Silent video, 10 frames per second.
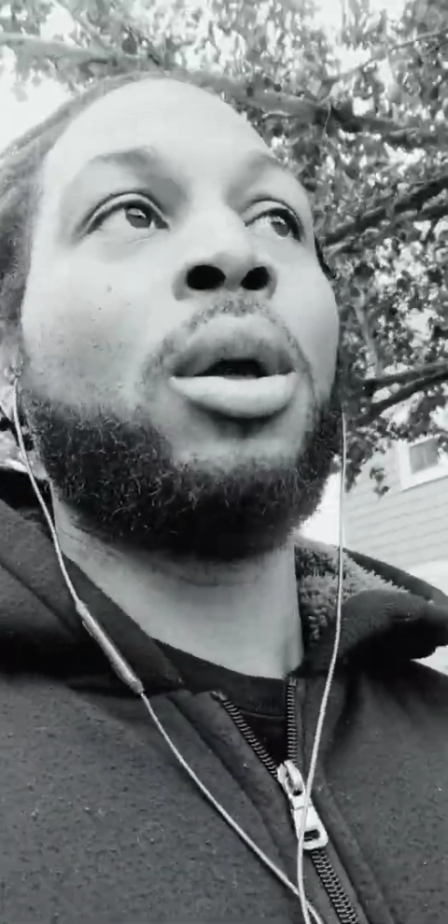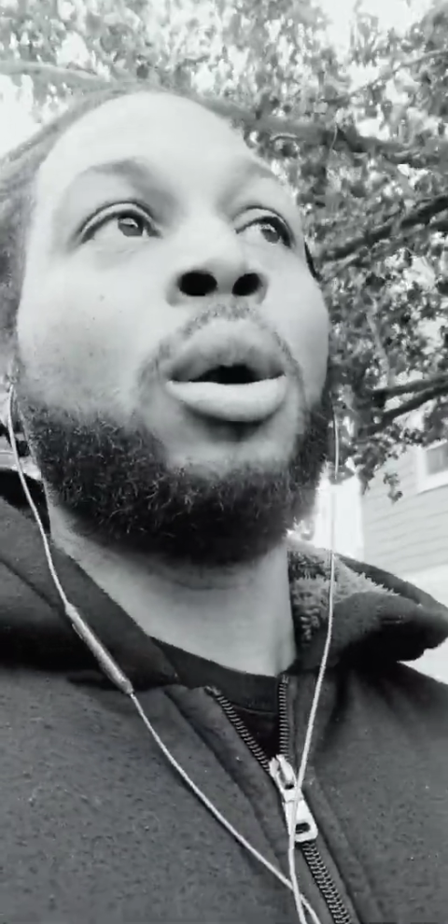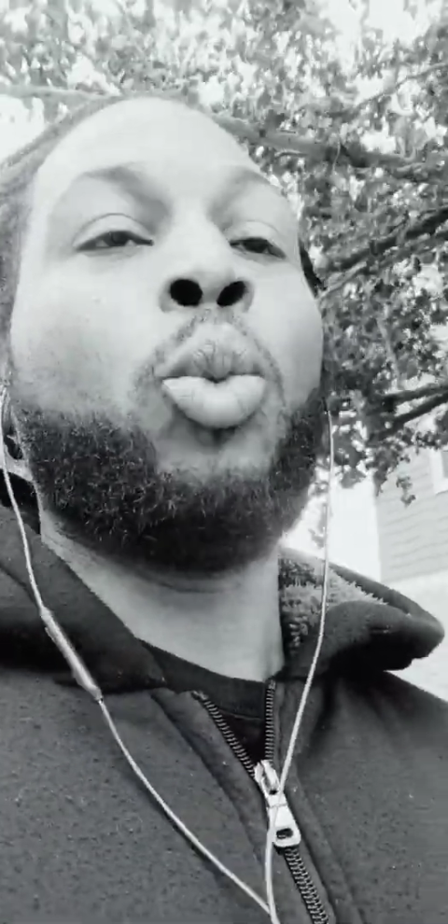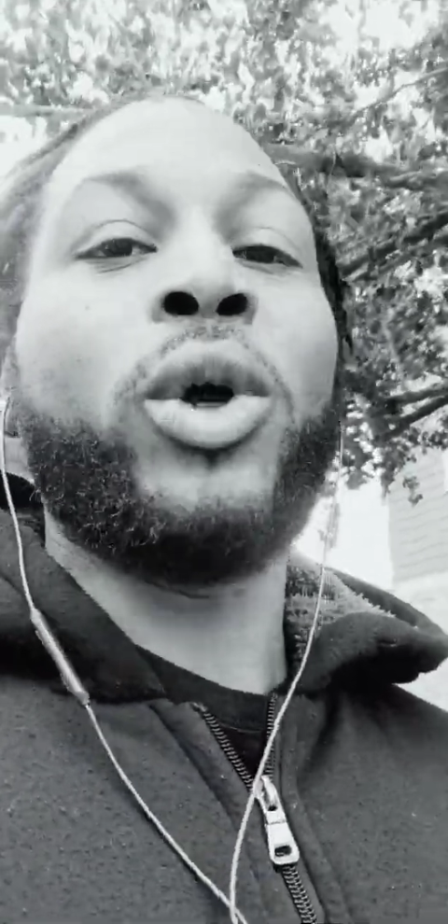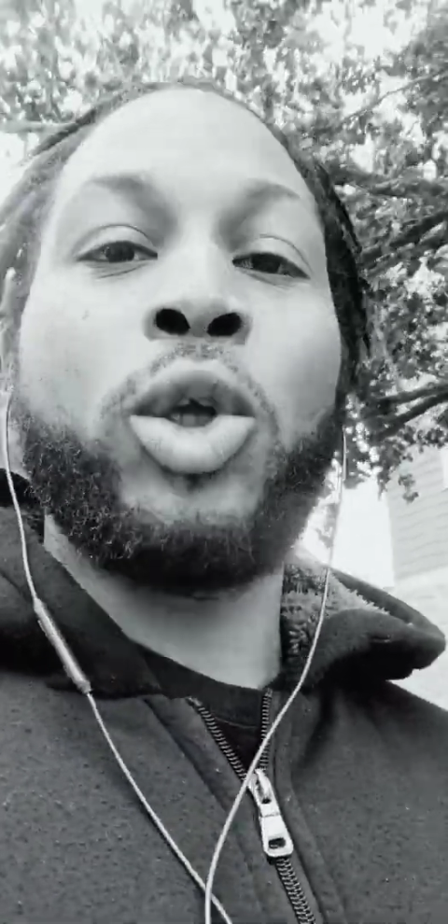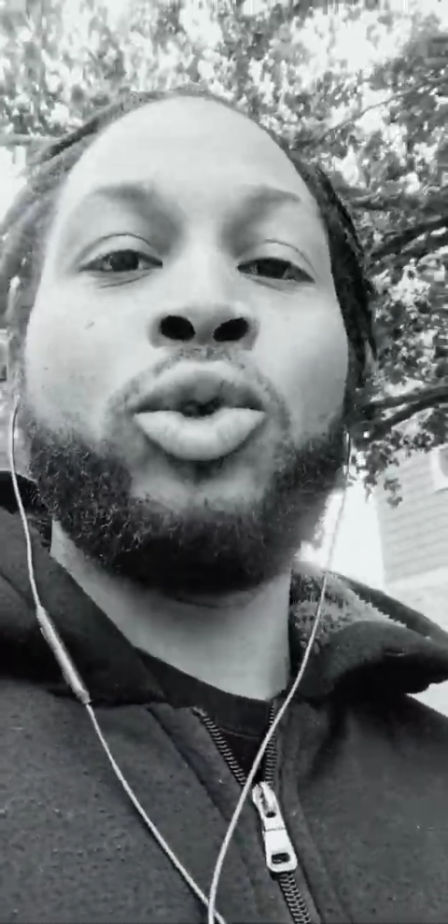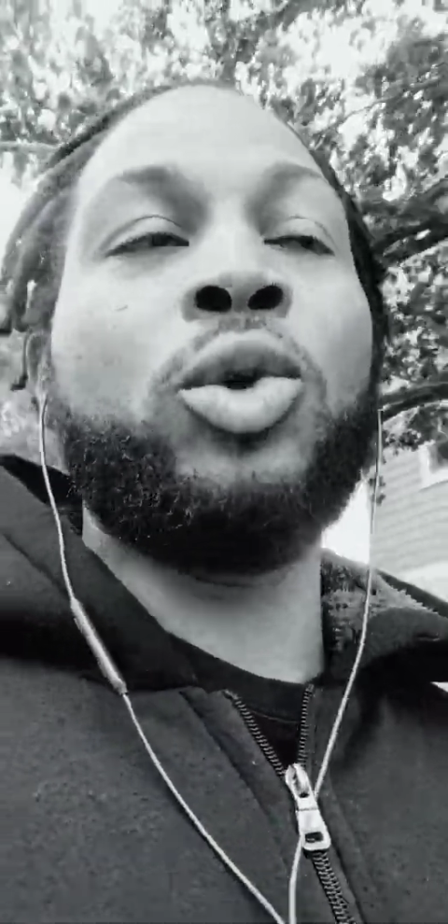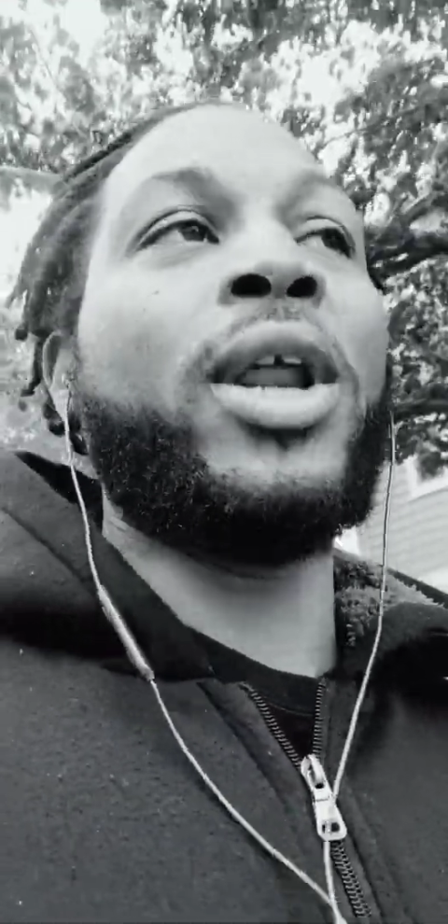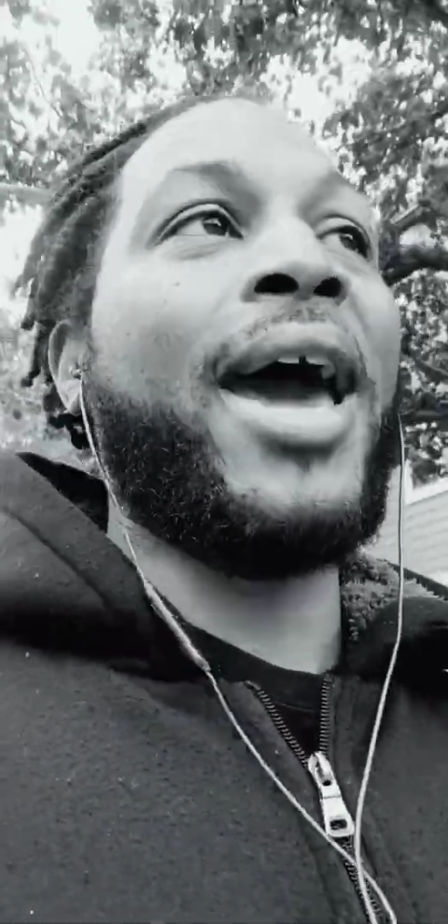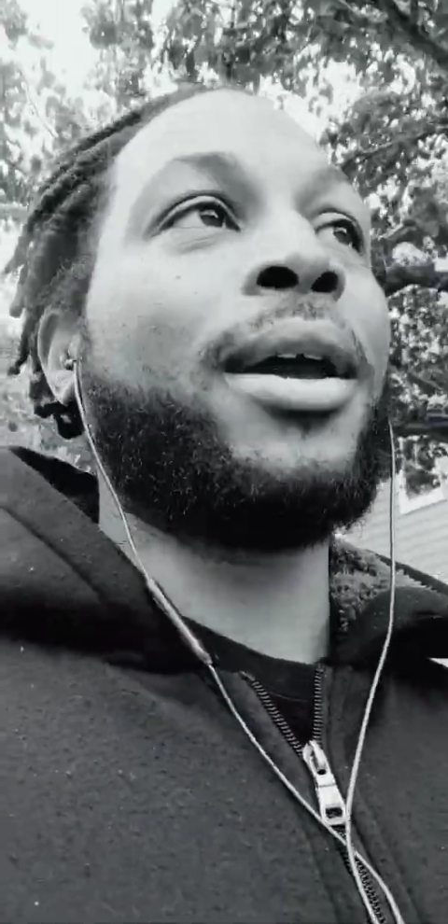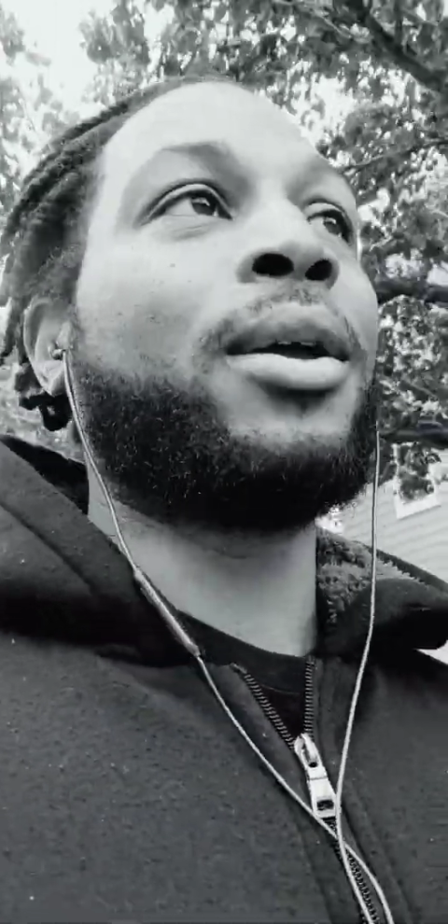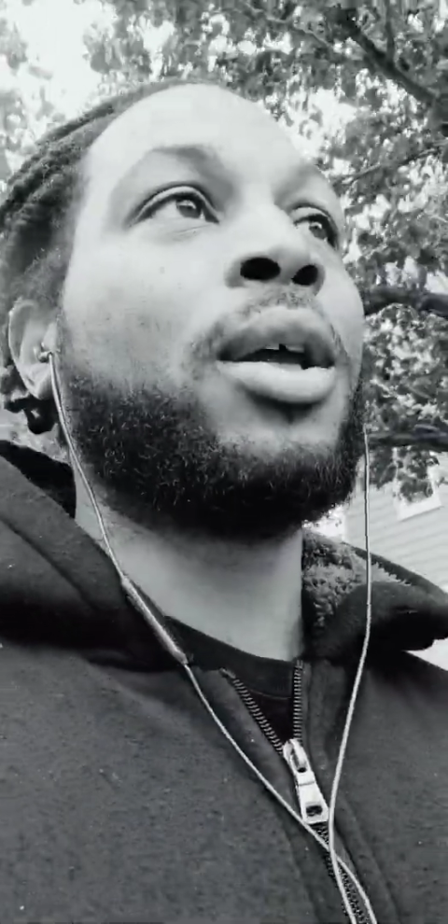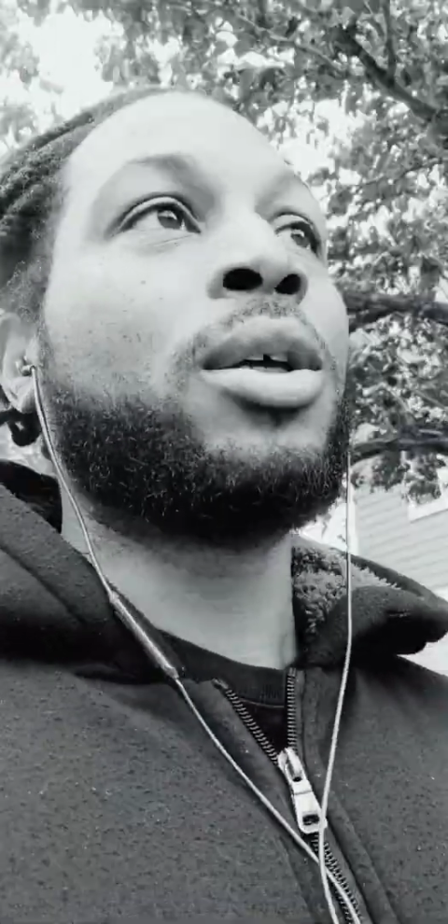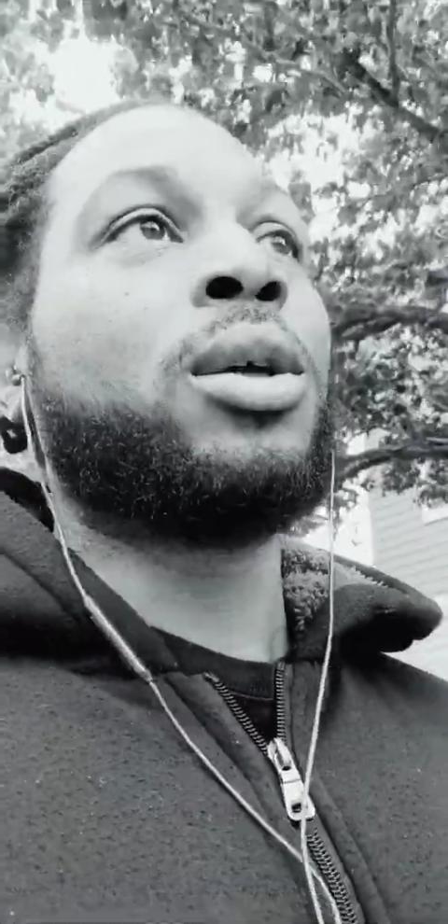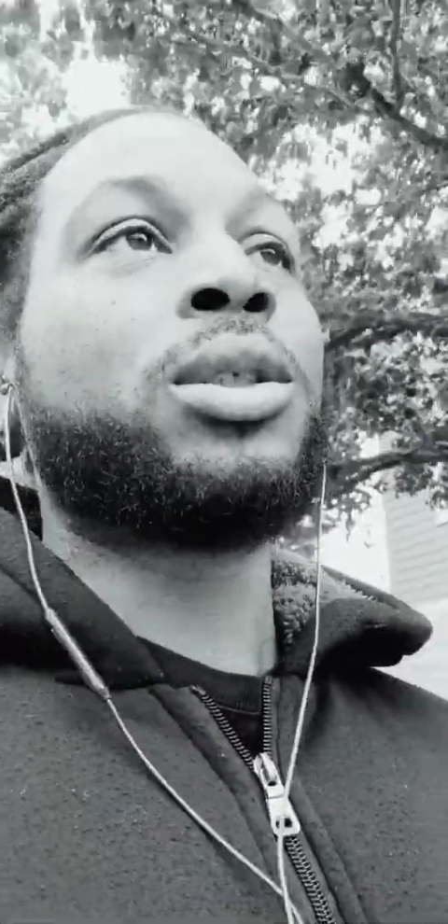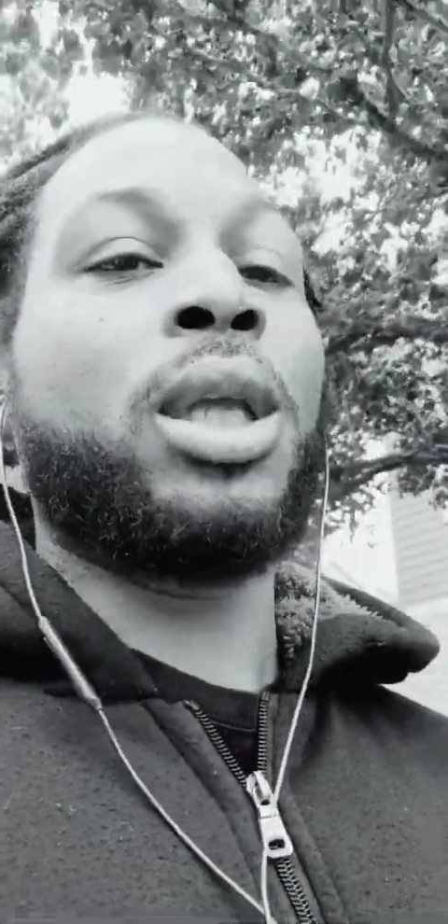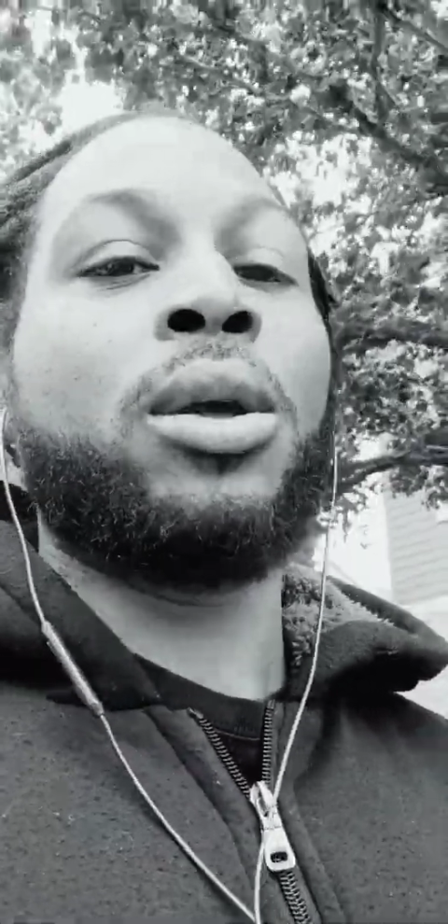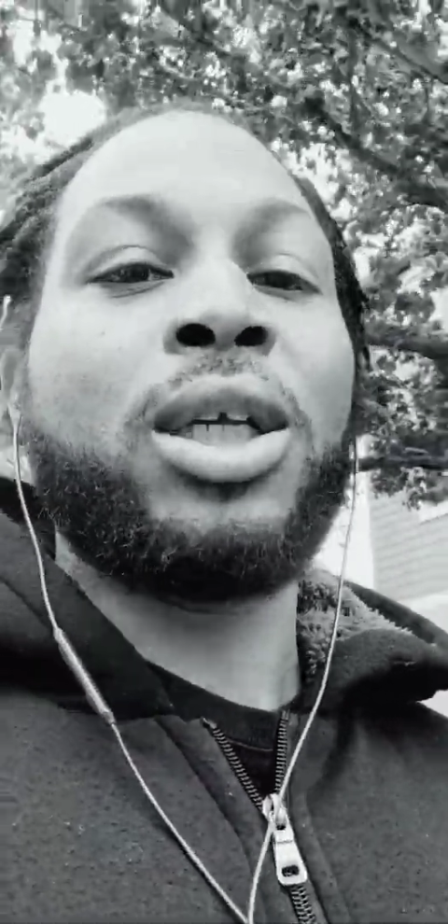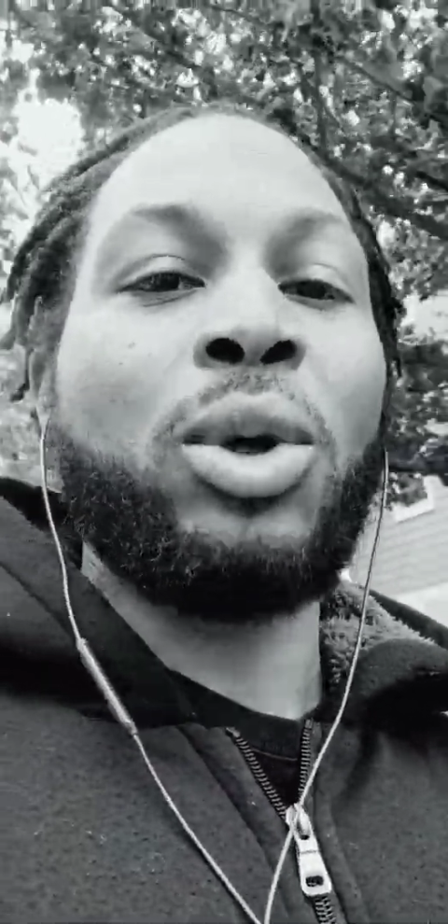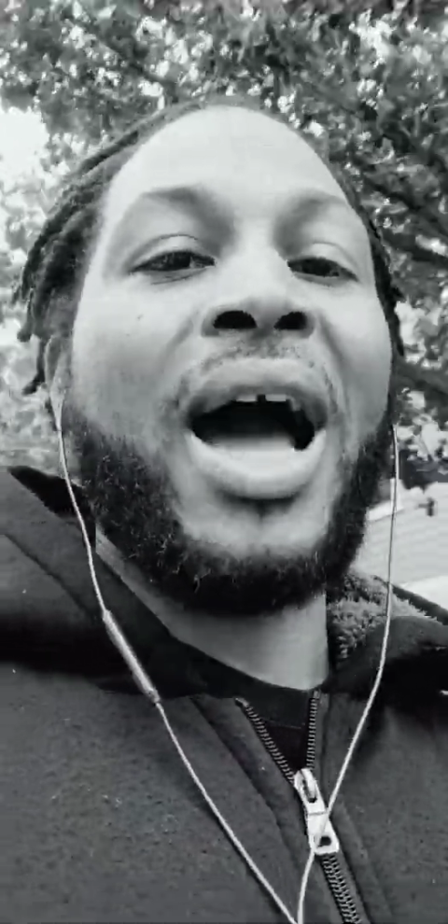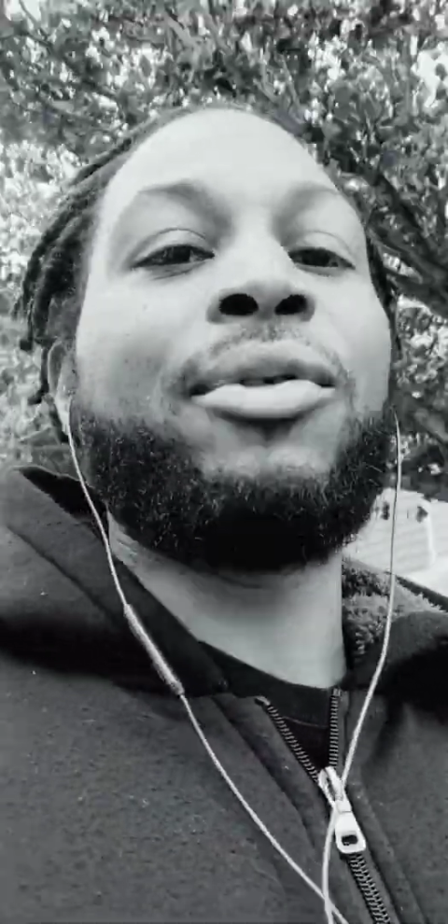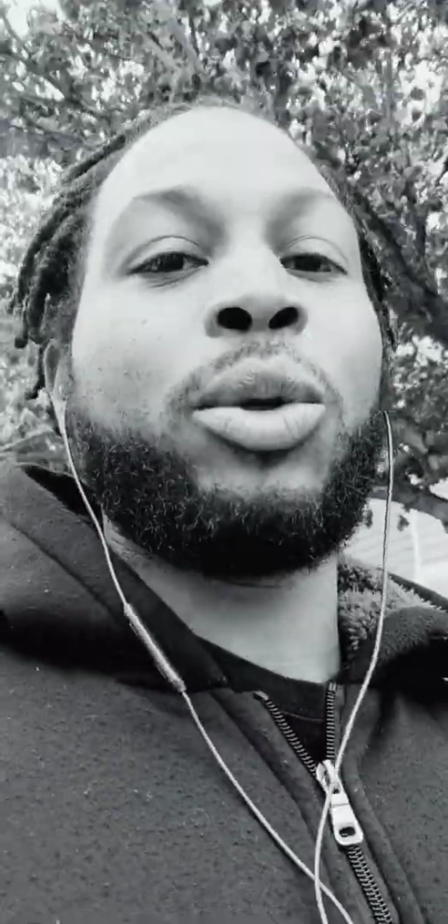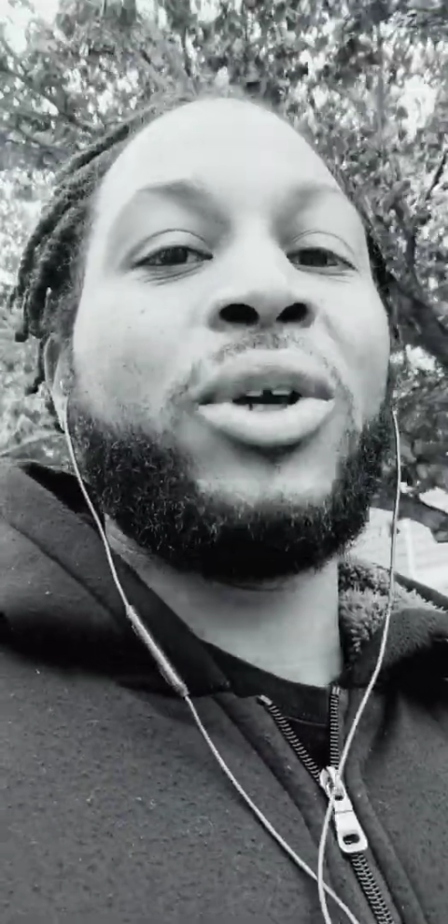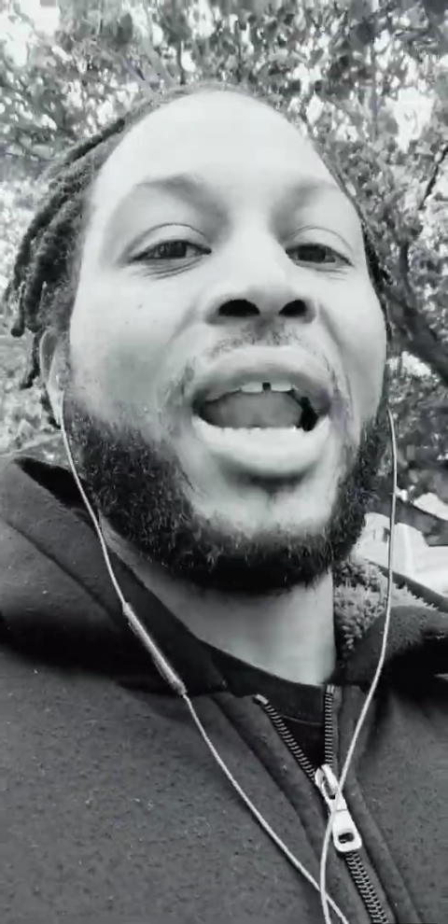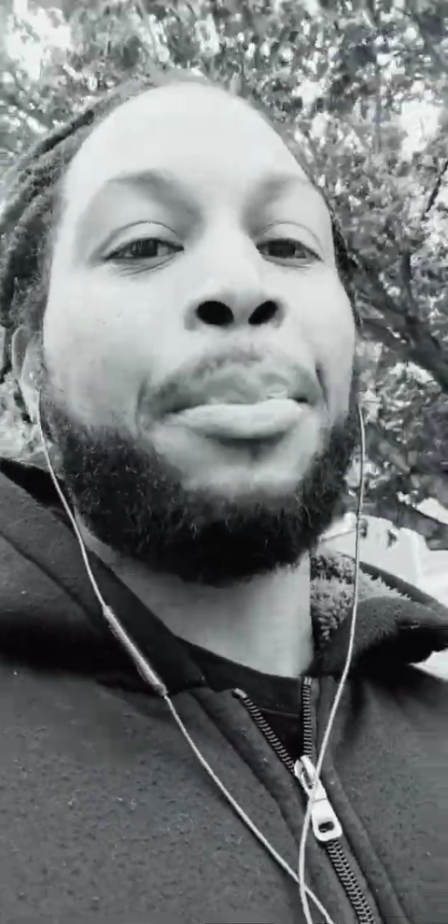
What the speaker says: when you do that? See, because obviously we got to